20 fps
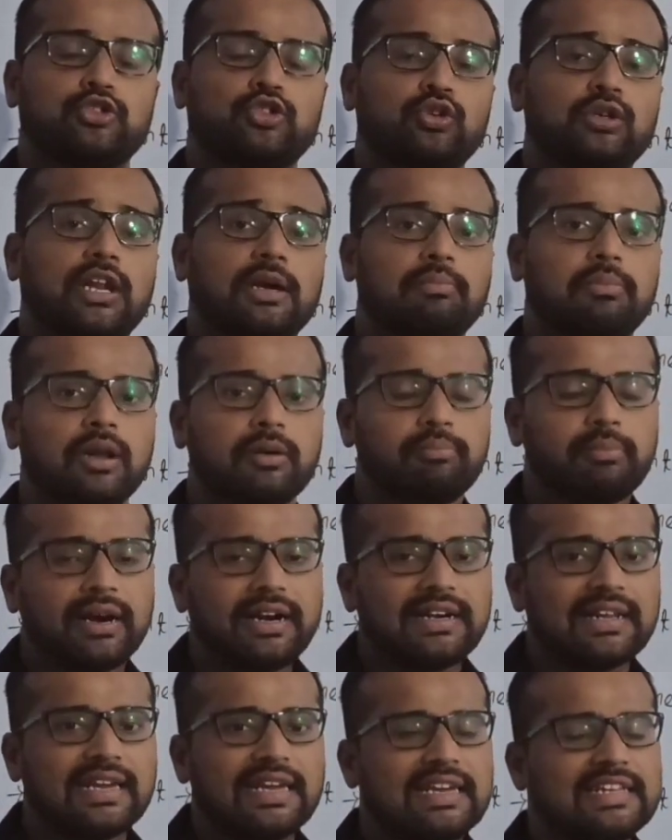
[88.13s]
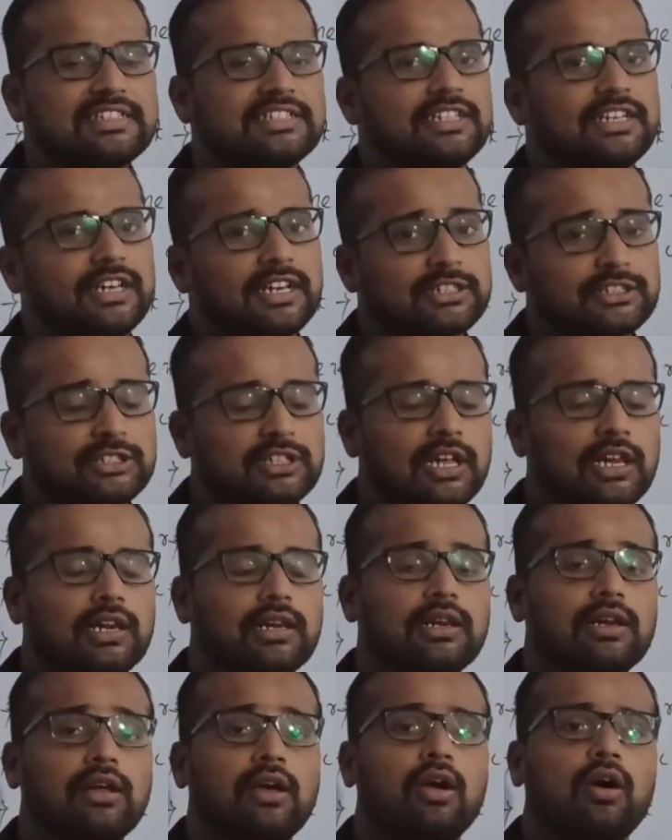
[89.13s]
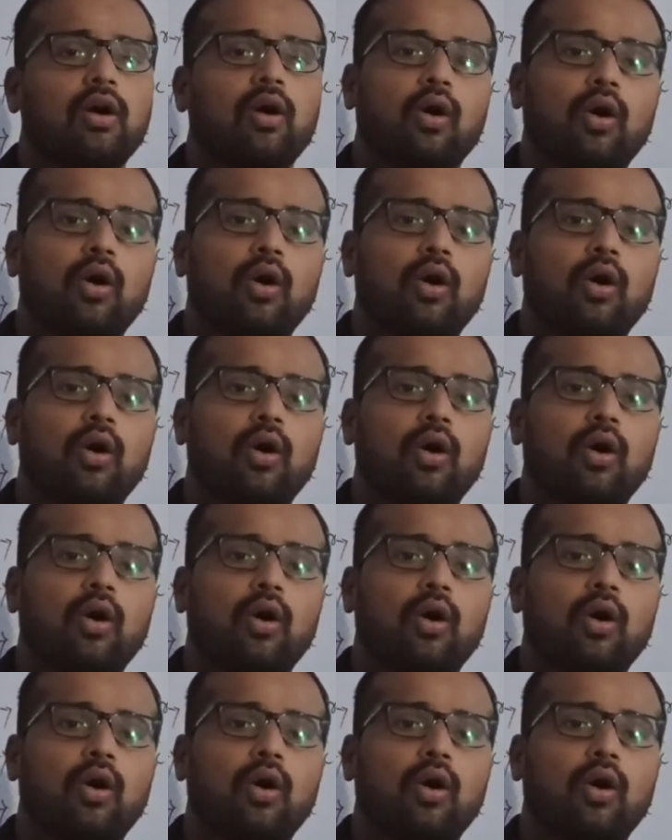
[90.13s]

So development is directional,